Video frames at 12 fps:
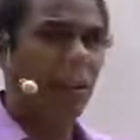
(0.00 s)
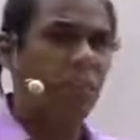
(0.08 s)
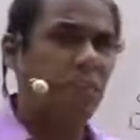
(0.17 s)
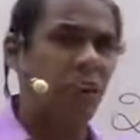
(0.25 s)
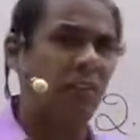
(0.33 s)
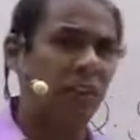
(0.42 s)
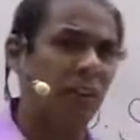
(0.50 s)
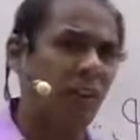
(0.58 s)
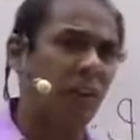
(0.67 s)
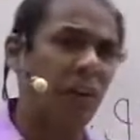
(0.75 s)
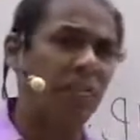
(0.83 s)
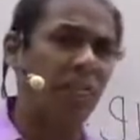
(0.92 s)
if I went to
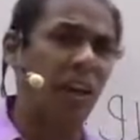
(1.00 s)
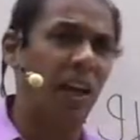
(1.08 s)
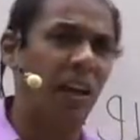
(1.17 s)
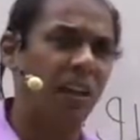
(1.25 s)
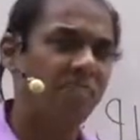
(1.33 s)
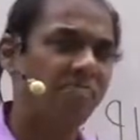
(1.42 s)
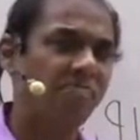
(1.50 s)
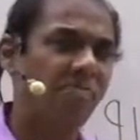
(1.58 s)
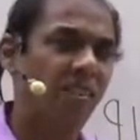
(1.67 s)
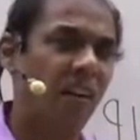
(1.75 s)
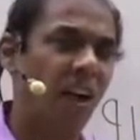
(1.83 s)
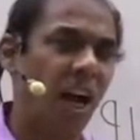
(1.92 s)
the USA,
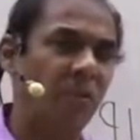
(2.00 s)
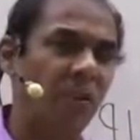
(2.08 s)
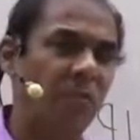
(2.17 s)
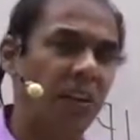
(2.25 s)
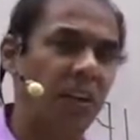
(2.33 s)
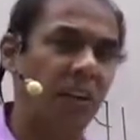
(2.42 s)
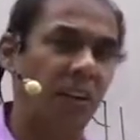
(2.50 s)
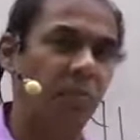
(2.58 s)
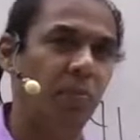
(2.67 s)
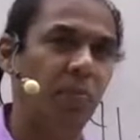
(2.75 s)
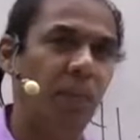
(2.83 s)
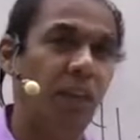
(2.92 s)
I would meet Trump.
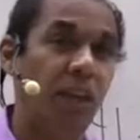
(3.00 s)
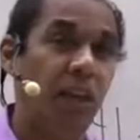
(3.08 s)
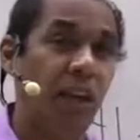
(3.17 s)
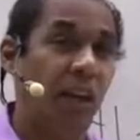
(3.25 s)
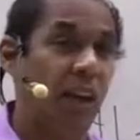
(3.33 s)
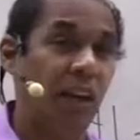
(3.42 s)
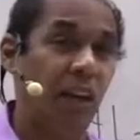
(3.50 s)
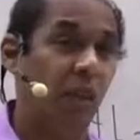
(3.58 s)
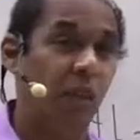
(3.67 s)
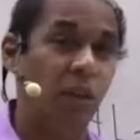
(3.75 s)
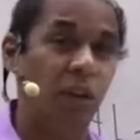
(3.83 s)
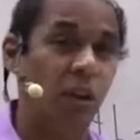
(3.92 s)
I
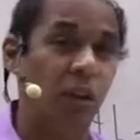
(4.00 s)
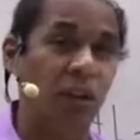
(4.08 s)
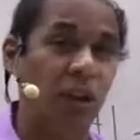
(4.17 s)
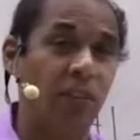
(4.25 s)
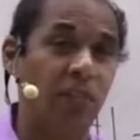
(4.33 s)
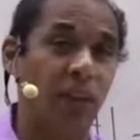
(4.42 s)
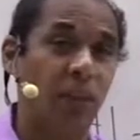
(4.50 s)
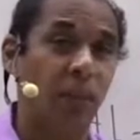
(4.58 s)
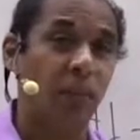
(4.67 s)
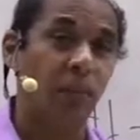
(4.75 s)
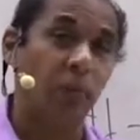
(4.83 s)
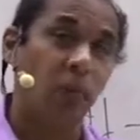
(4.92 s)
never go to the USA.
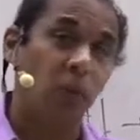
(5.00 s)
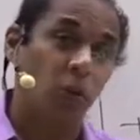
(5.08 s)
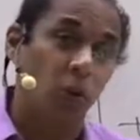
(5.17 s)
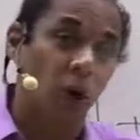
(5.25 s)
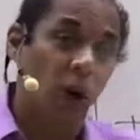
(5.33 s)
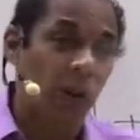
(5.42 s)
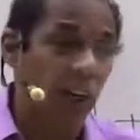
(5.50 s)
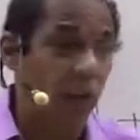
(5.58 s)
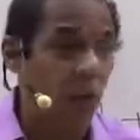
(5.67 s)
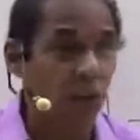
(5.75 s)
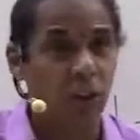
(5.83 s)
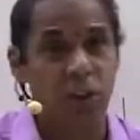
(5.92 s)
Though I
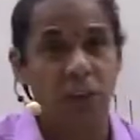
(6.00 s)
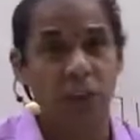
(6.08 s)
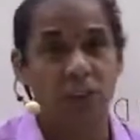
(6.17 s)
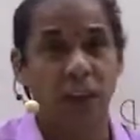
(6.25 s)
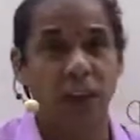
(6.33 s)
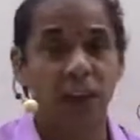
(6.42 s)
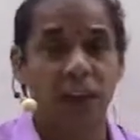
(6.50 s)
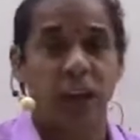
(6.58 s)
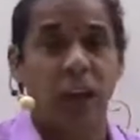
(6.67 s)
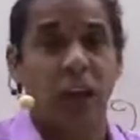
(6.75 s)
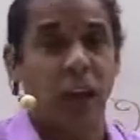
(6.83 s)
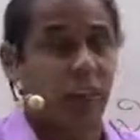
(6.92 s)
go to the USA,
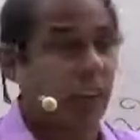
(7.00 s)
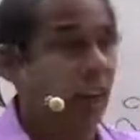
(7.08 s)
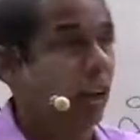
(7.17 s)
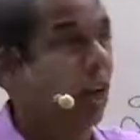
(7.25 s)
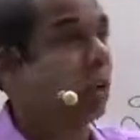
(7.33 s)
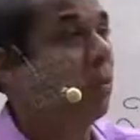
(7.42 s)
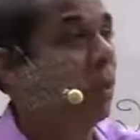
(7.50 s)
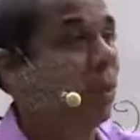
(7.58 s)
I cannot